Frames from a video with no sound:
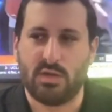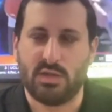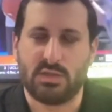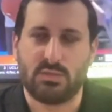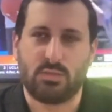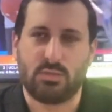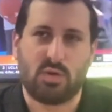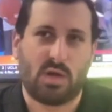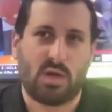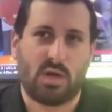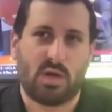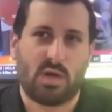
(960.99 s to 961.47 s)
And
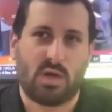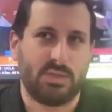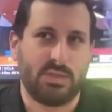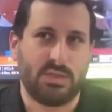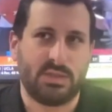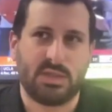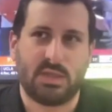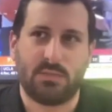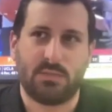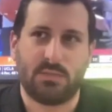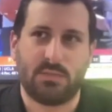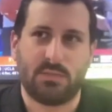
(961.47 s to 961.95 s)
it's
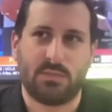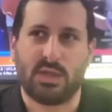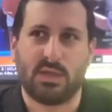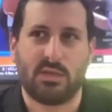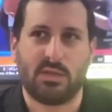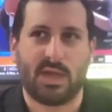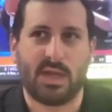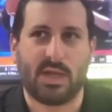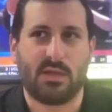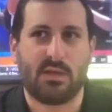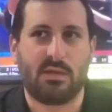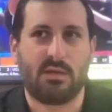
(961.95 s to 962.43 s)
probably
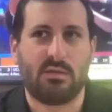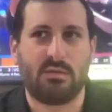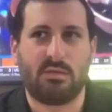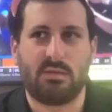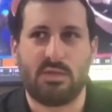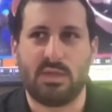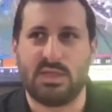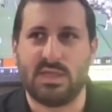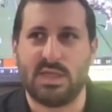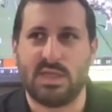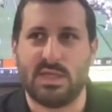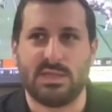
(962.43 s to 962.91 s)
something like
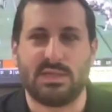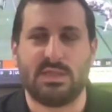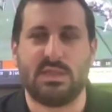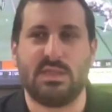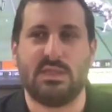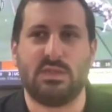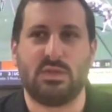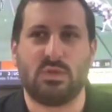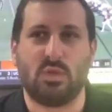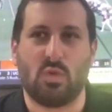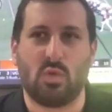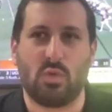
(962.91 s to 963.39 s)
the
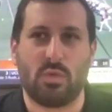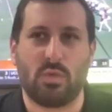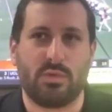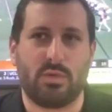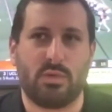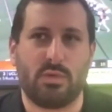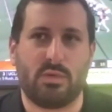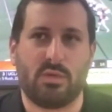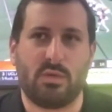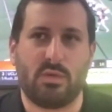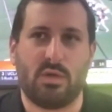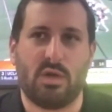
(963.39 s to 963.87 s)
Tennessee score
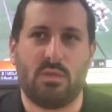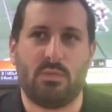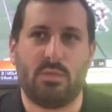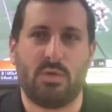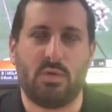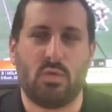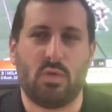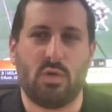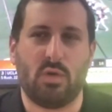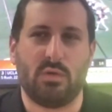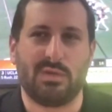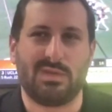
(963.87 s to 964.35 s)
with
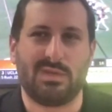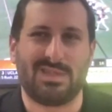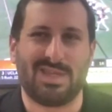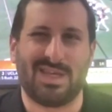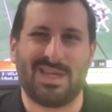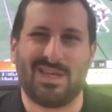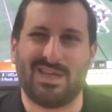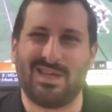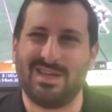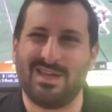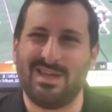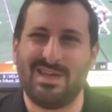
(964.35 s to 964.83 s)
Oklahoma, where it's
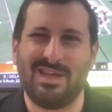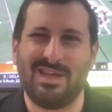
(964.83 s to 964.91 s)
like